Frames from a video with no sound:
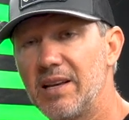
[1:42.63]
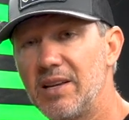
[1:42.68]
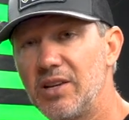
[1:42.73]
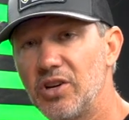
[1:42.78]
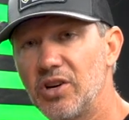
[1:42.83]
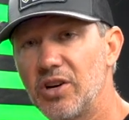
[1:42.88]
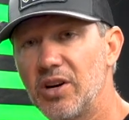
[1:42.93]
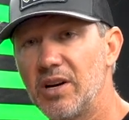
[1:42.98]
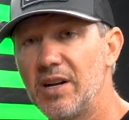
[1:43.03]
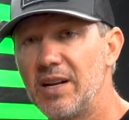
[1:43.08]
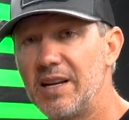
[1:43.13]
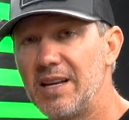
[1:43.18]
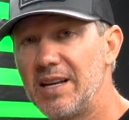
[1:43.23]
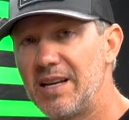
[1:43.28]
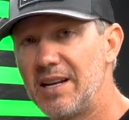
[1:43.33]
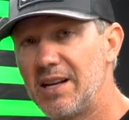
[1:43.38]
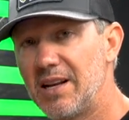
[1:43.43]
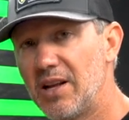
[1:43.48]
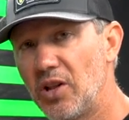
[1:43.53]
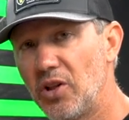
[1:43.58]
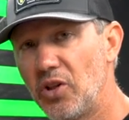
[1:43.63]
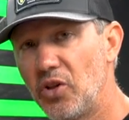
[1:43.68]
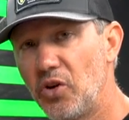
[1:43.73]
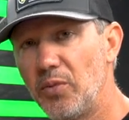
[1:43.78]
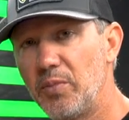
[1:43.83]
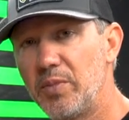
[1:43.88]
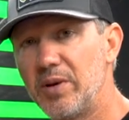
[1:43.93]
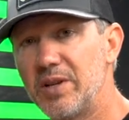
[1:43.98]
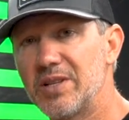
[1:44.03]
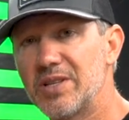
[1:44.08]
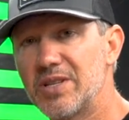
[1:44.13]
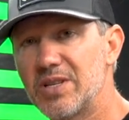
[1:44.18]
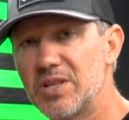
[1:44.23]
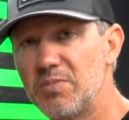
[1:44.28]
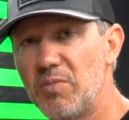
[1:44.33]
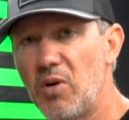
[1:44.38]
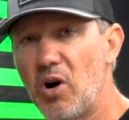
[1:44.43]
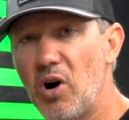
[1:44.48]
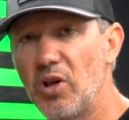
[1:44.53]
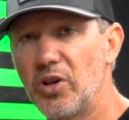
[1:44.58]
you're going to need a little bit
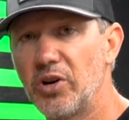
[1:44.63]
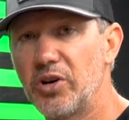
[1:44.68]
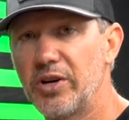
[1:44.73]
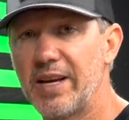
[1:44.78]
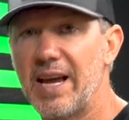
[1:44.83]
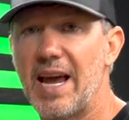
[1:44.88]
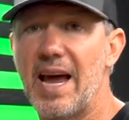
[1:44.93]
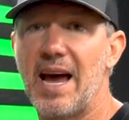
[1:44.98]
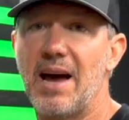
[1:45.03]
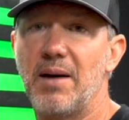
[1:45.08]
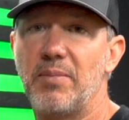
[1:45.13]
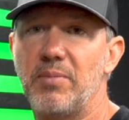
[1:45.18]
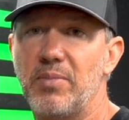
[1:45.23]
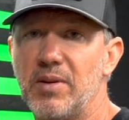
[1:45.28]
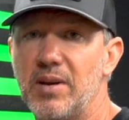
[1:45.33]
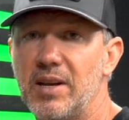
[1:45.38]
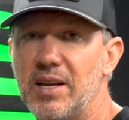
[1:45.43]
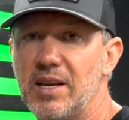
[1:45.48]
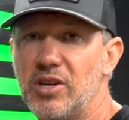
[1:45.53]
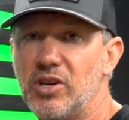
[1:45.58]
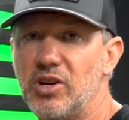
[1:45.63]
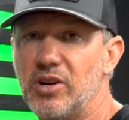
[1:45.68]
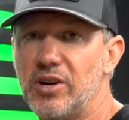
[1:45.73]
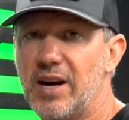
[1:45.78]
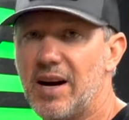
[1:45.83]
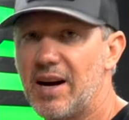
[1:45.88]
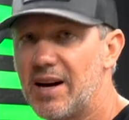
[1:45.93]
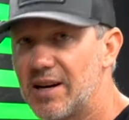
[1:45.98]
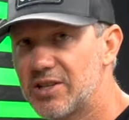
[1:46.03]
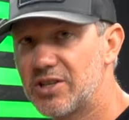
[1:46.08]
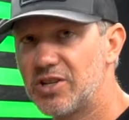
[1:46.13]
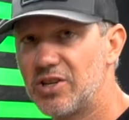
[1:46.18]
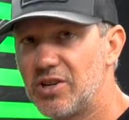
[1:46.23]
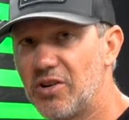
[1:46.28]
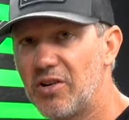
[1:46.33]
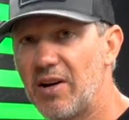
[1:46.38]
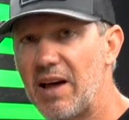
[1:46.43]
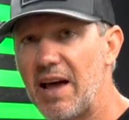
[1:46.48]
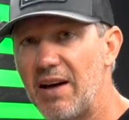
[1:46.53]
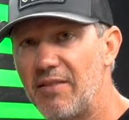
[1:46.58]
smaller gap in your knock so you
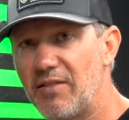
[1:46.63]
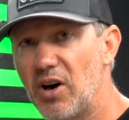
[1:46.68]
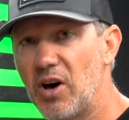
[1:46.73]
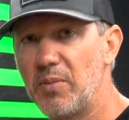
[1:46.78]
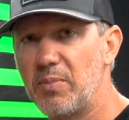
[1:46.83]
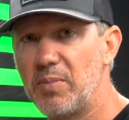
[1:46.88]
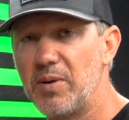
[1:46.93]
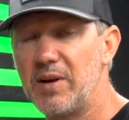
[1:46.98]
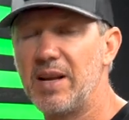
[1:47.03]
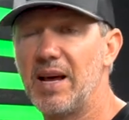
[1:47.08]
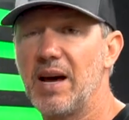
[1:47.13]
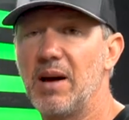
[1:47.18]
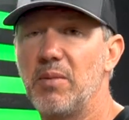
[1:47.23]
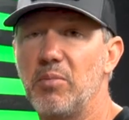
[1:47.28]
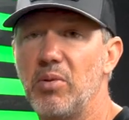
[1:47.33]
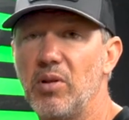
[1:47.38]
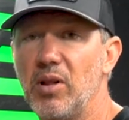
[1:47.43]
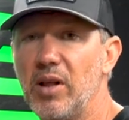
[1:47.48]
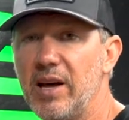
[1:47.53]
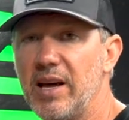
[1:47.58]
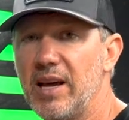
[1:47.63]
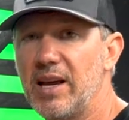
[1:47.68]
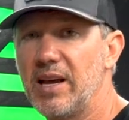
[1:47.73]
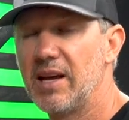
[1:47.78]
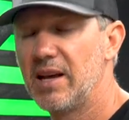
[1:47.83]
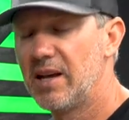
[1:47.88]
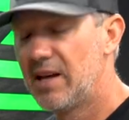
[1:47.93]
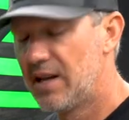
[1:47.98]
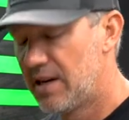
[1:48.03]
don't have up and down play.